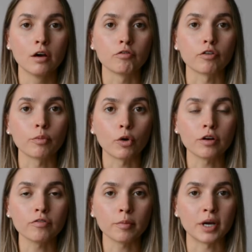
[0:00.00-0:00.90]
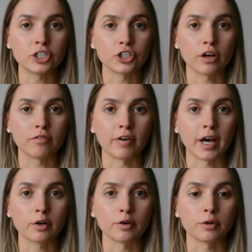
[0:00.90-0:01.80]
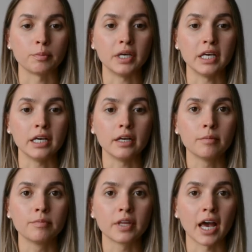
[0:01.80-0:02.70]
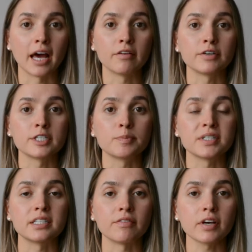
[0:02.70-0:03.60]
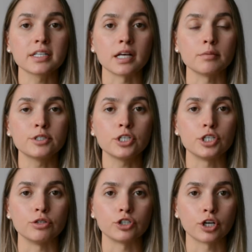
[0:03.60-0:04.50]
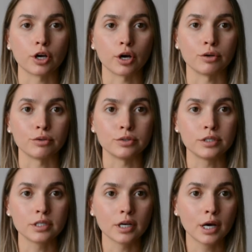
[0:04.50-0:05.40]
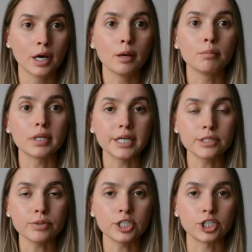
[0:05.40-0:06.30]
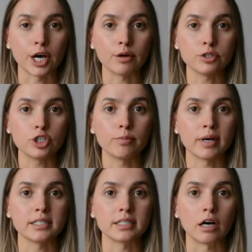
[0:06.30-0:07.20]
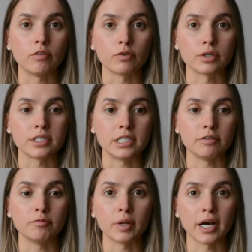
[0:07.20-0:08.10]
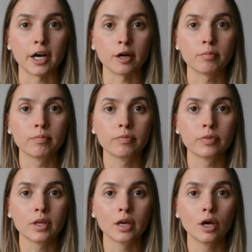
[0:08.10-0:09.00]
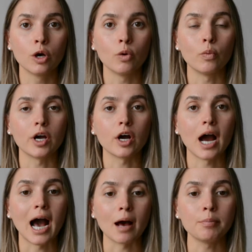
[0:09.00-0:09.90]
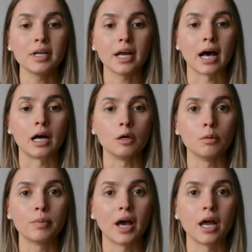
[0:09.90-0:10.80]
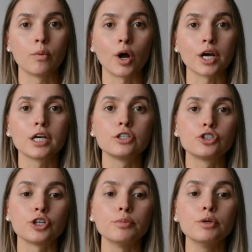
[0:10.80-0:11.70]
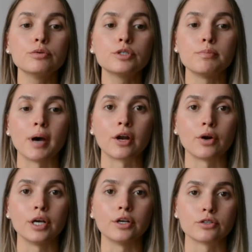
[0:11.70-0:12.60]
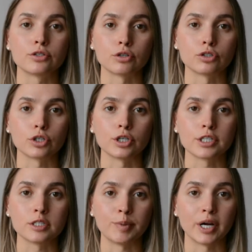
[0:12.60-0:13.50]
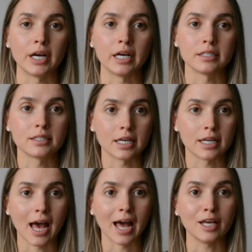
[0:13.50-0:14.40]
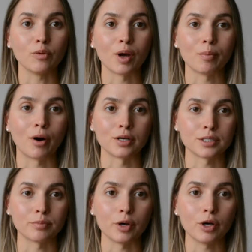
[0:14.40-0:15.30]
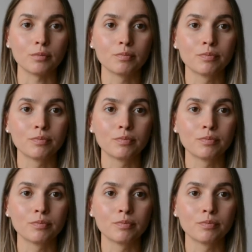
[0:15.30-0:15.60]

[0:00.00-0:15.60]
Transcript: For more information on Vicryl Rapide and for specific substitution codes, please reach out to myself or Steve Blair. We are happy to help and want to contribute to bettering your surgical experience in any way possible.